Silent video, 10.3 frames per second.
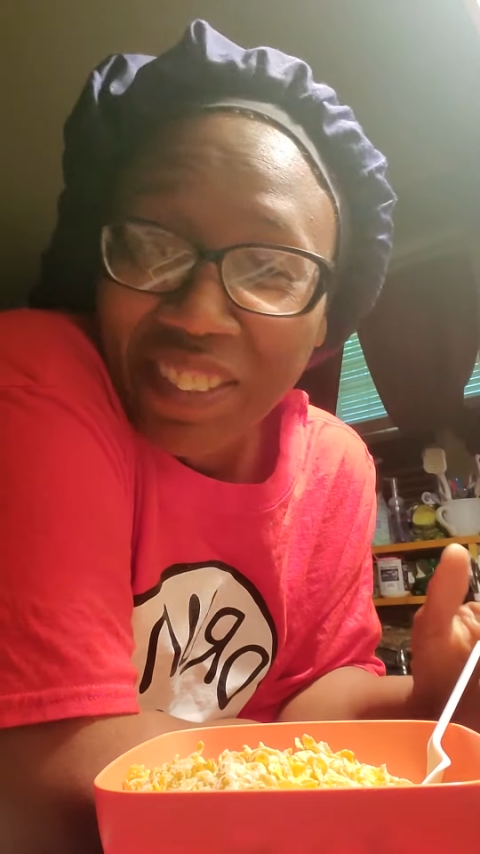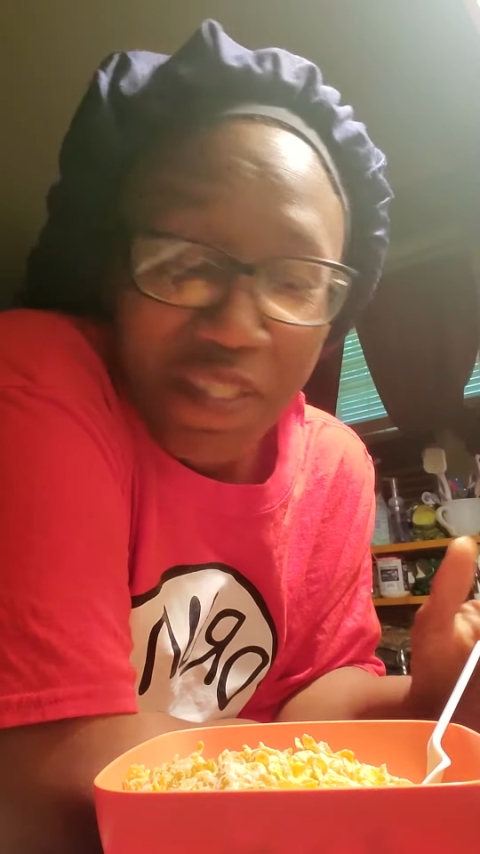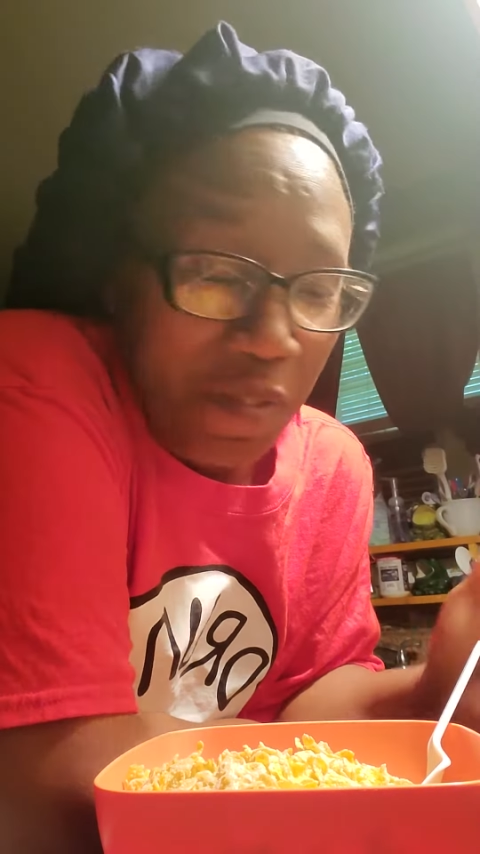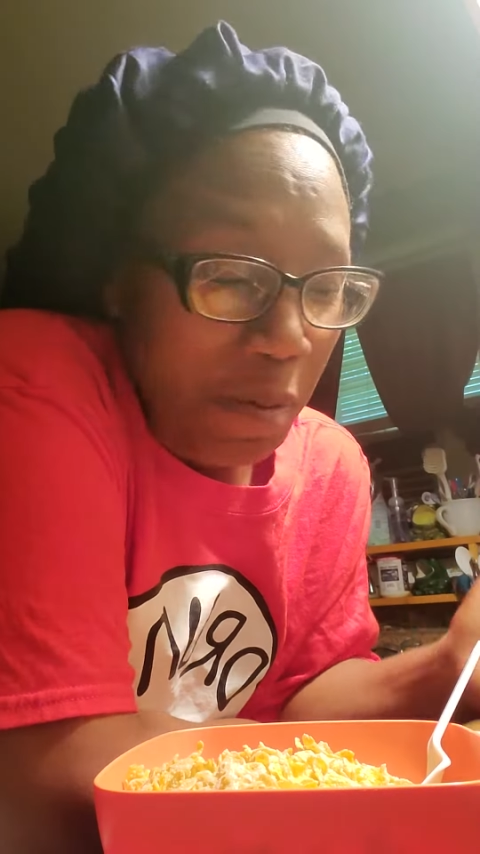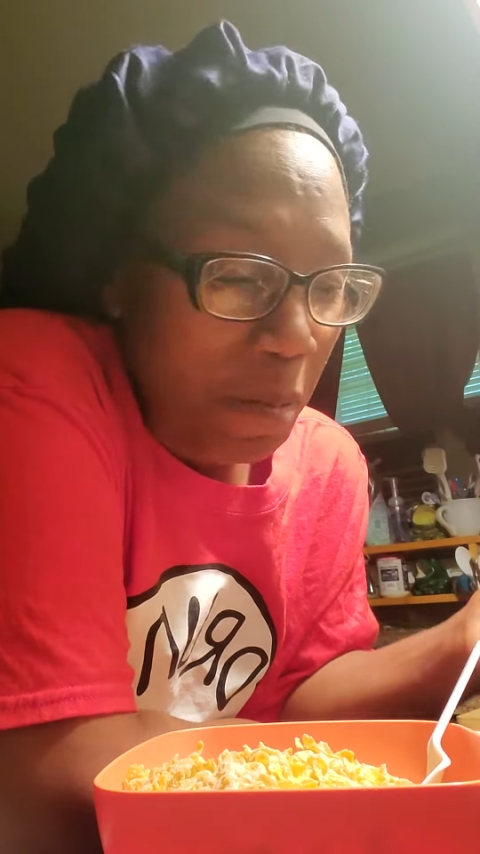to
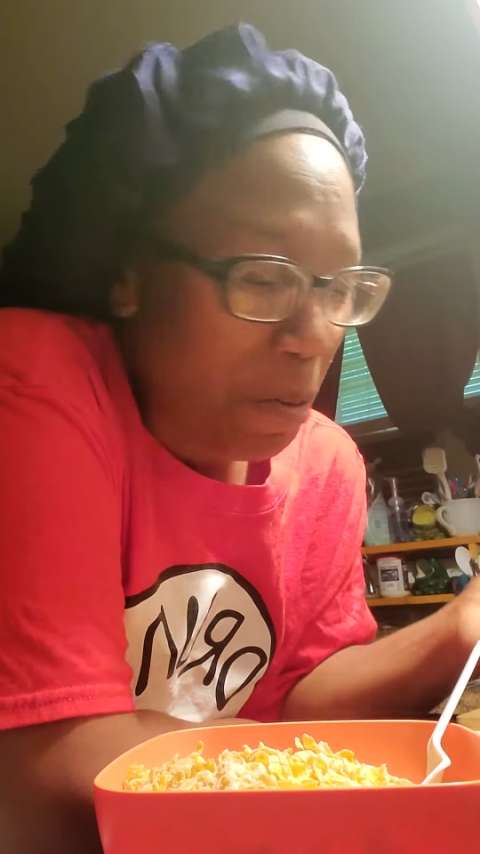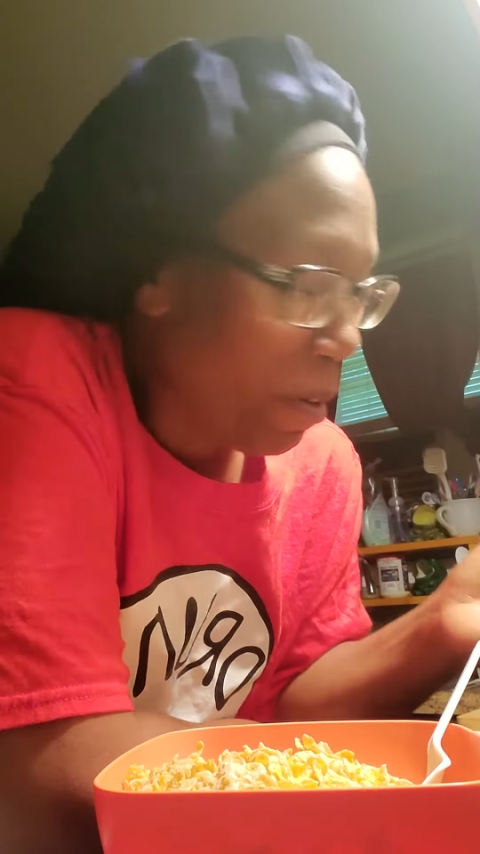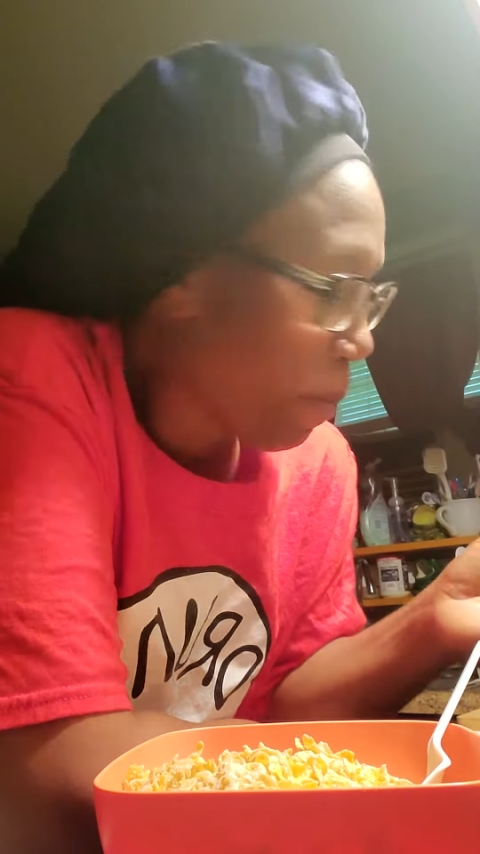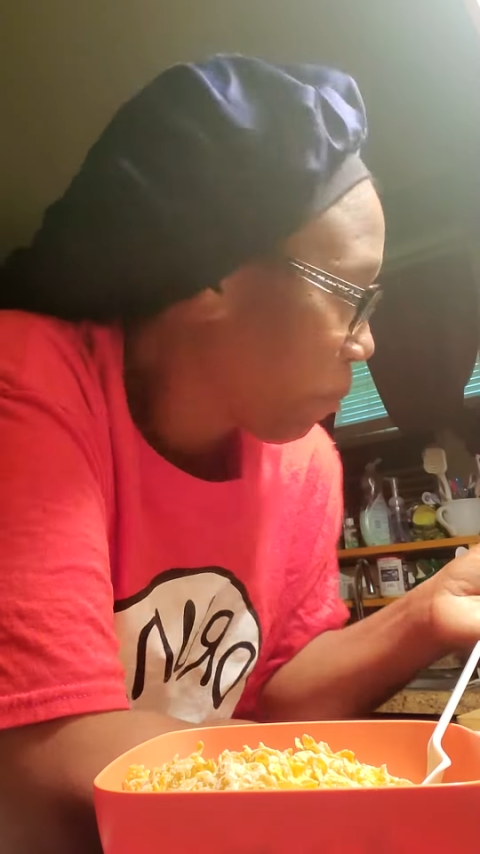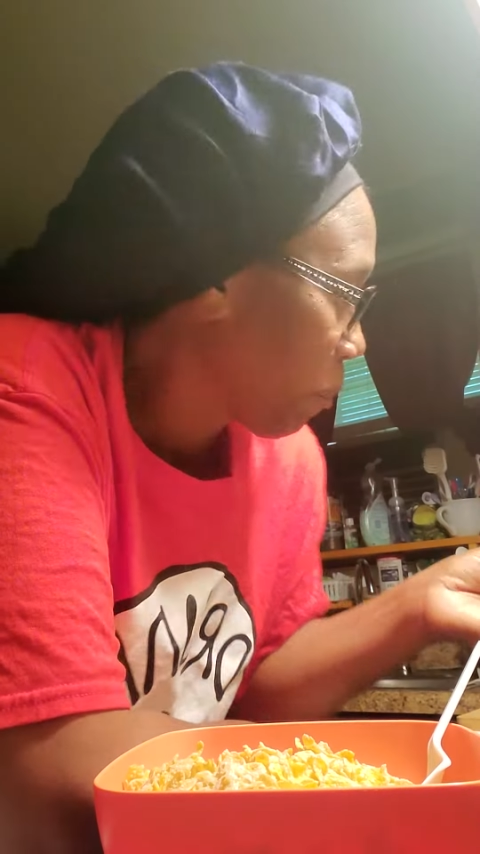when we
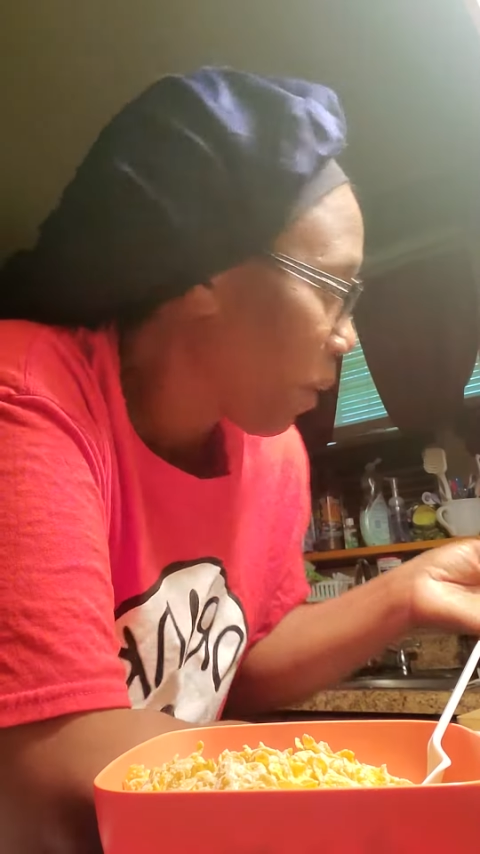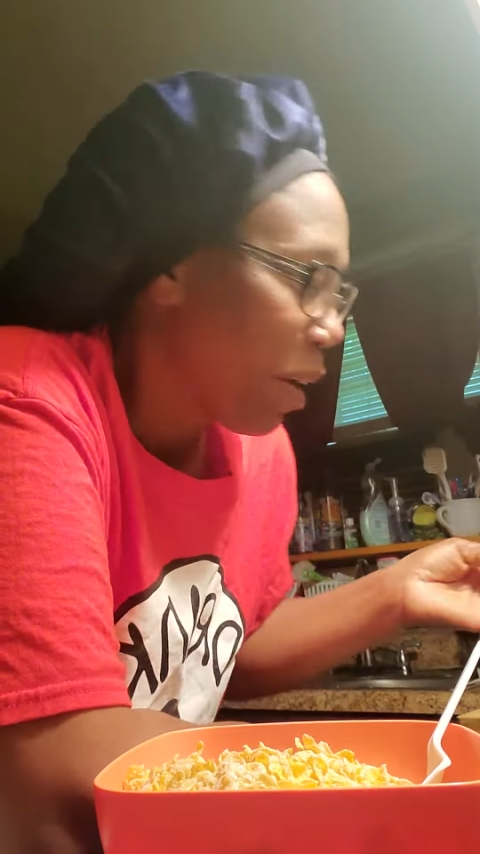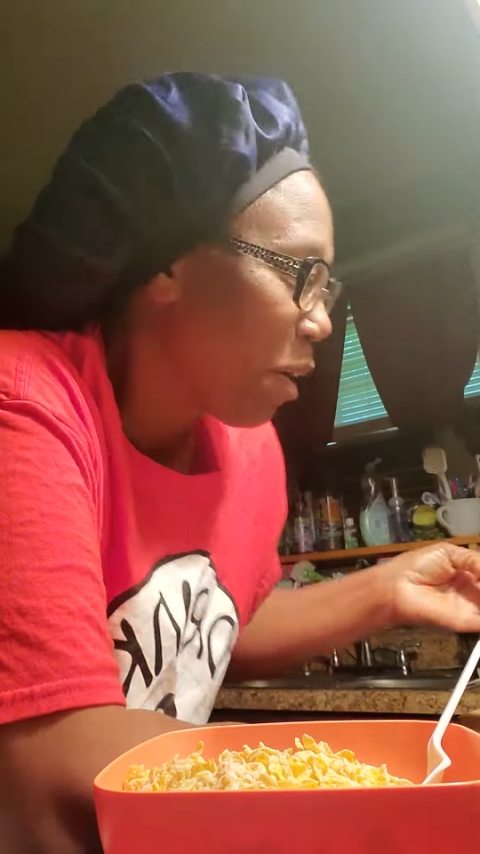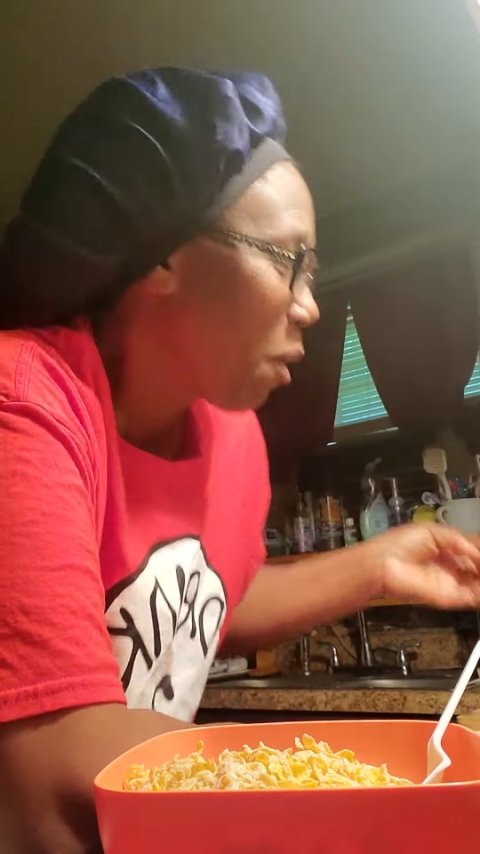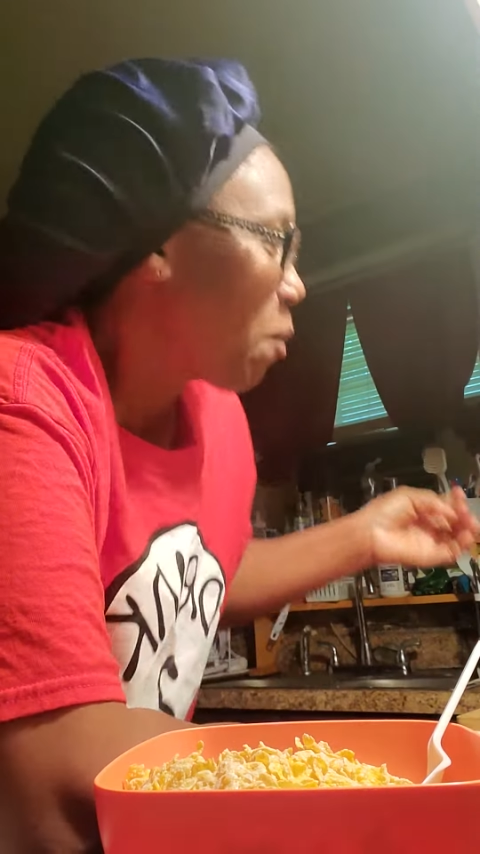pour
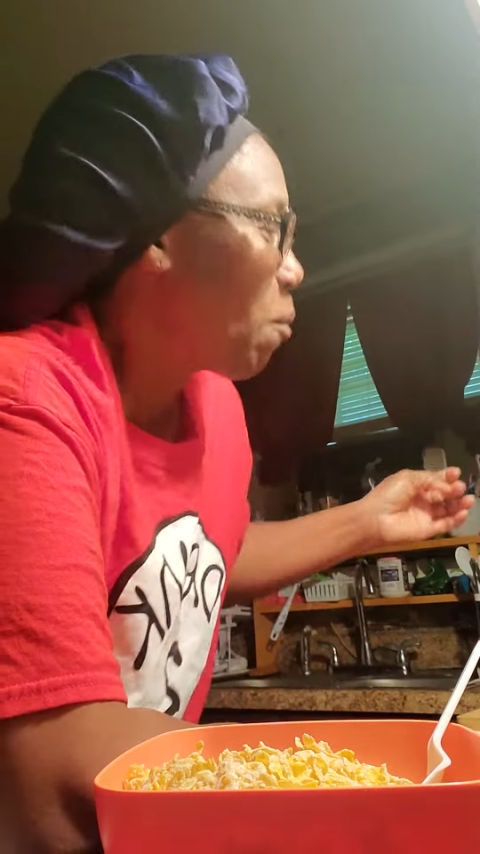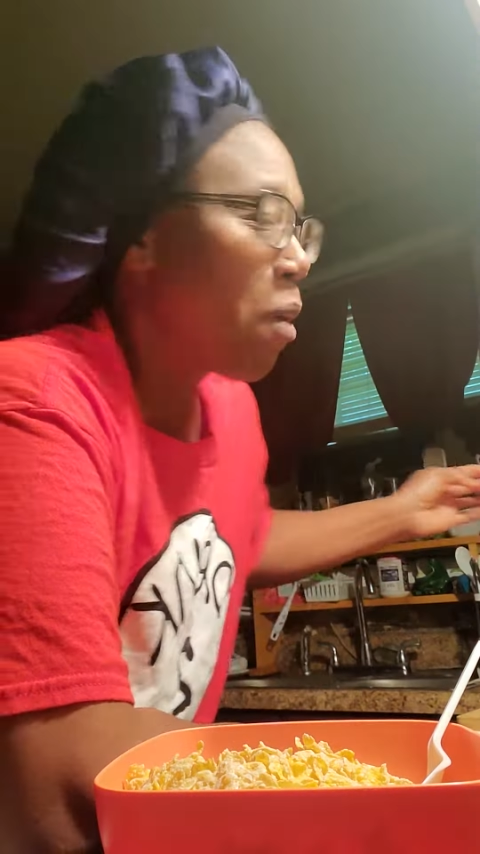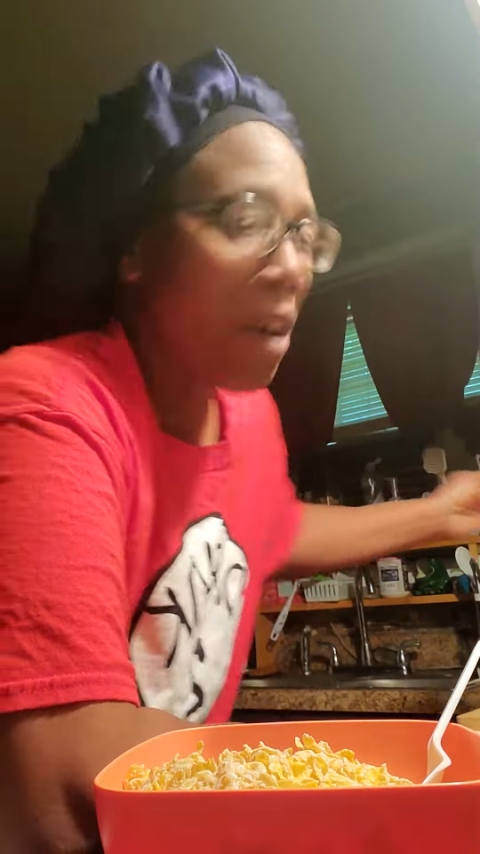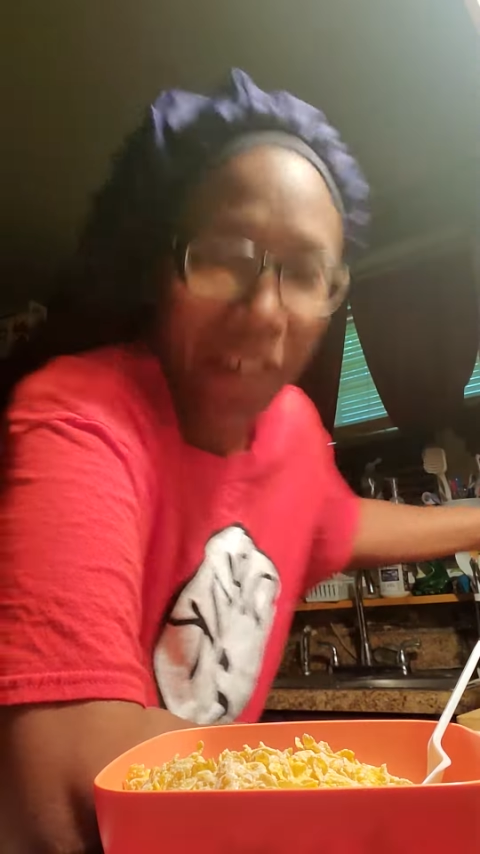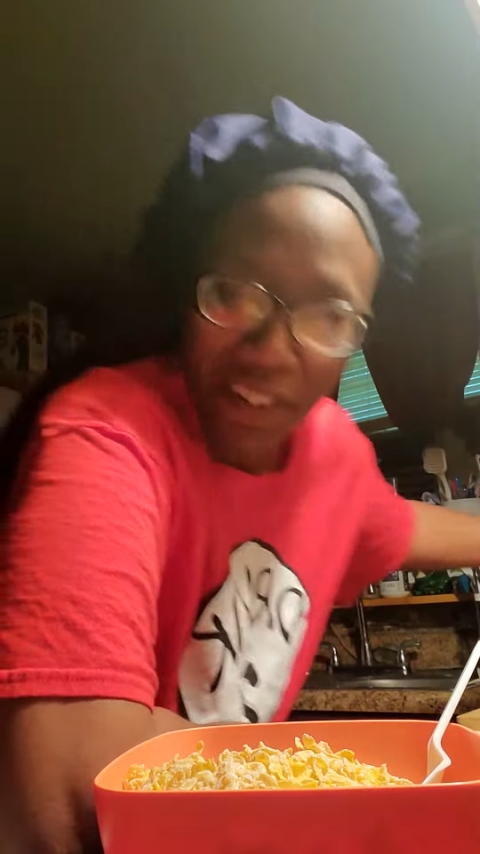
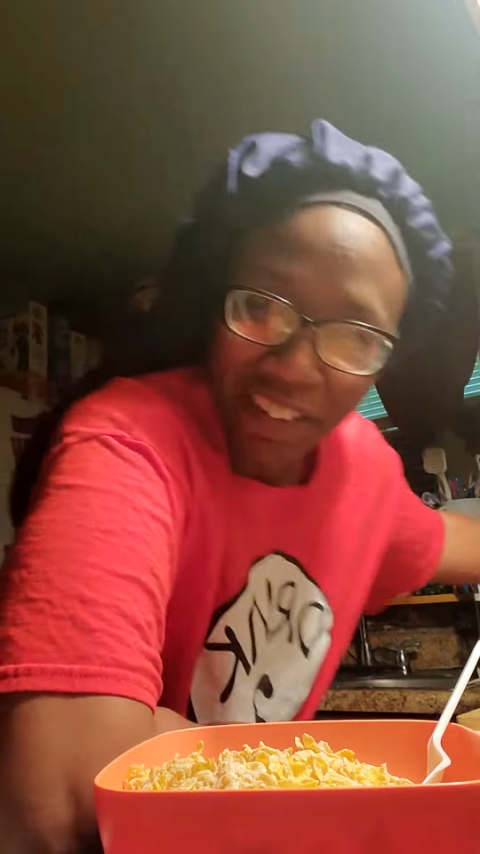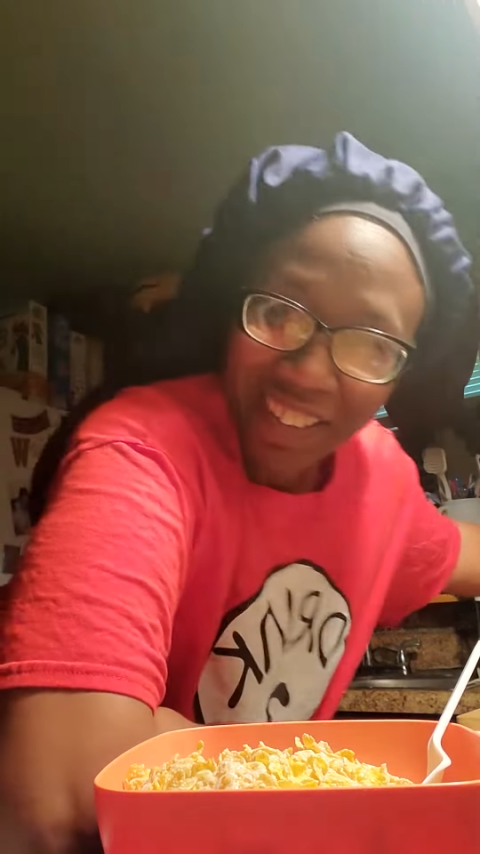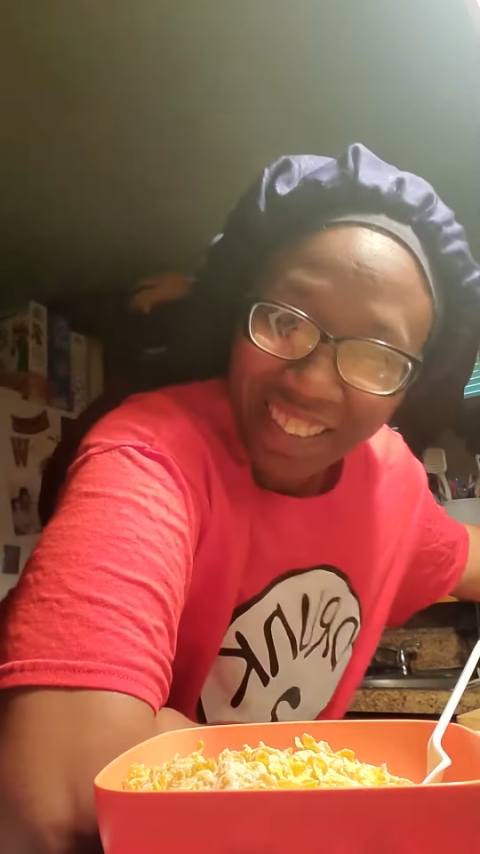water